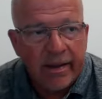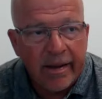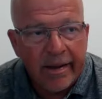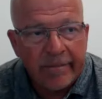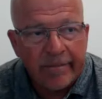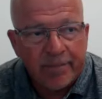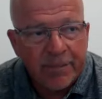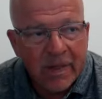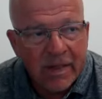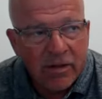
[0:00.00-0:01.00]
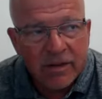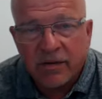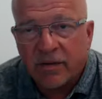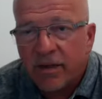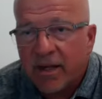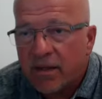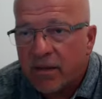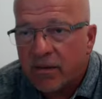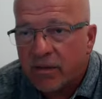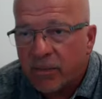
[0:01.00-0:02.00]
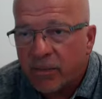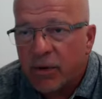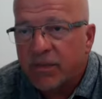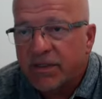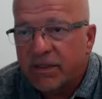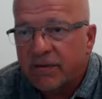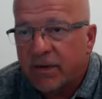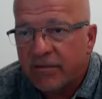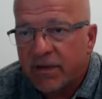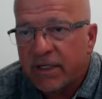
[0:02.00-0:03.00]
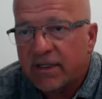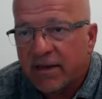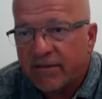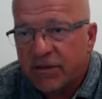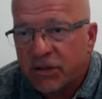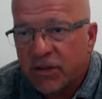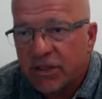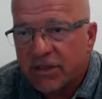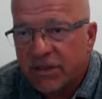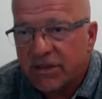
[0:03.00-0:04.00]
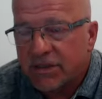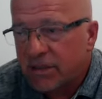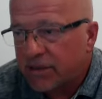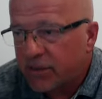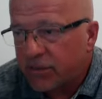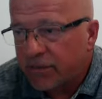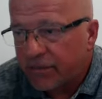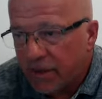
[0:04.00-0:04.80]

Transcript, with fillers: um, you know, at the end of the day, the the purpose of of any life insurance is is to